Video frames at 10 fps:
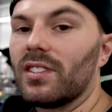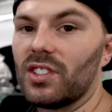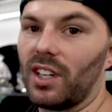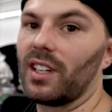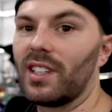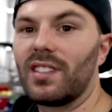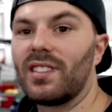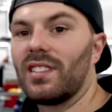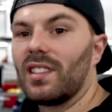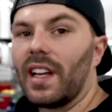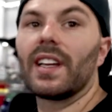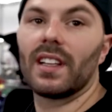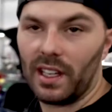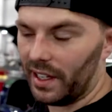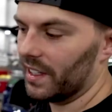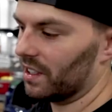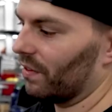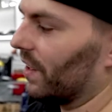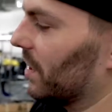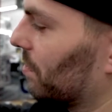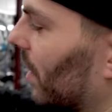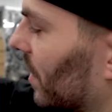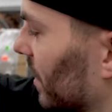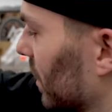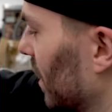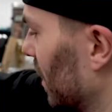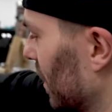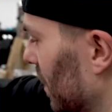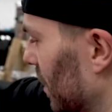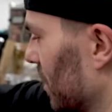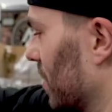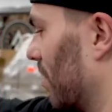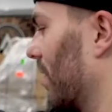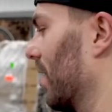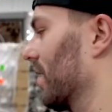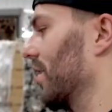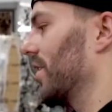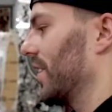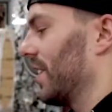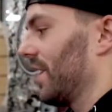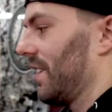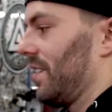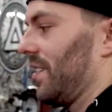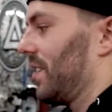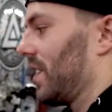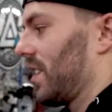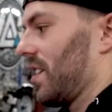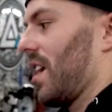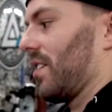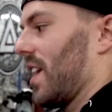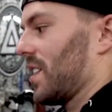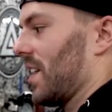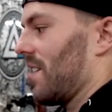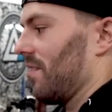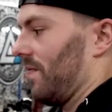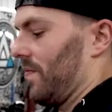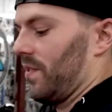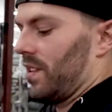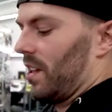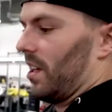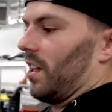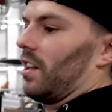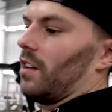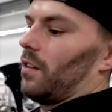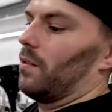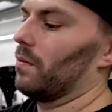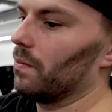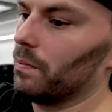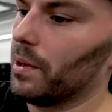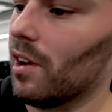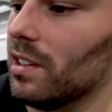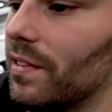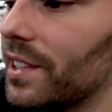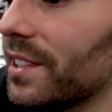stuck, like it is the finished product. So clearly, this is not glassed out, but all of this